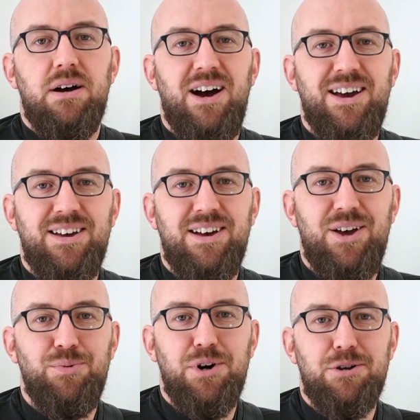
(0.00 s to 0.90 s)
Hi,
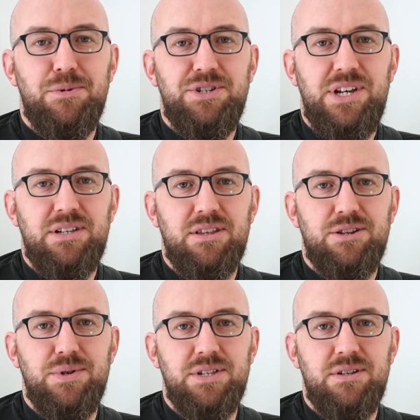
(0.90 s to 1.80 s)
and welcome to Chasing the
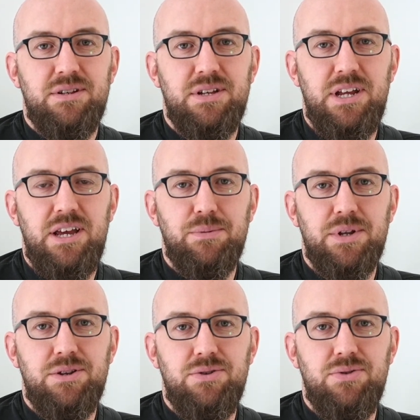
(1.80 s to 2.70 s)
Twist. Today I'm going to
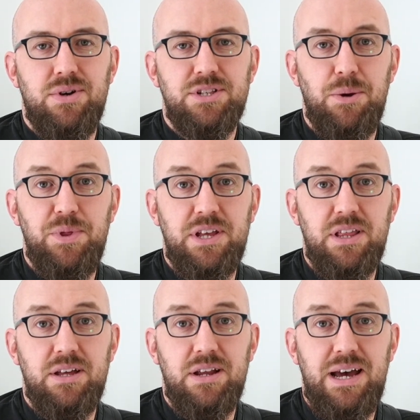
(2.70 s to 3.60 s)
do something
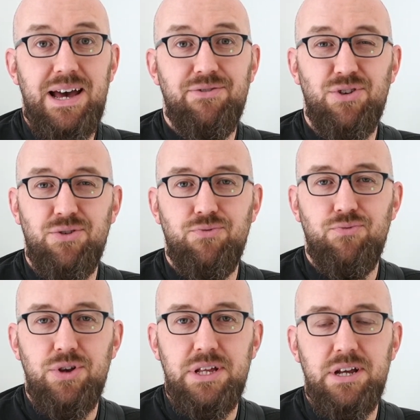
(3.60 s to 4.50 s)
that I haven't
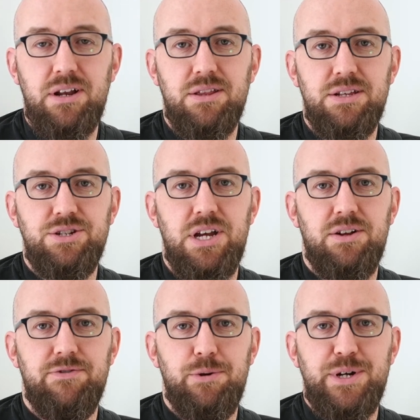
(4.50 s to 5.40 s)
really done on this channel
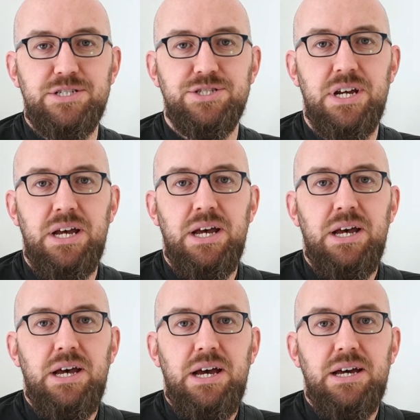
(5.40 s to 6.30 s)
very much,
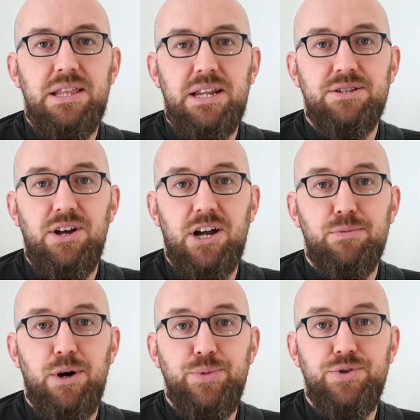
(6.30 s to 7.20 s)
and that is talk
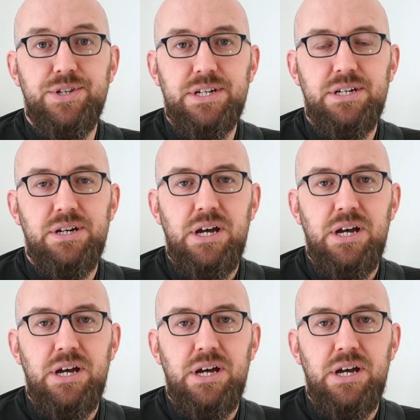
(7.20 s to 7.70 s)
about music.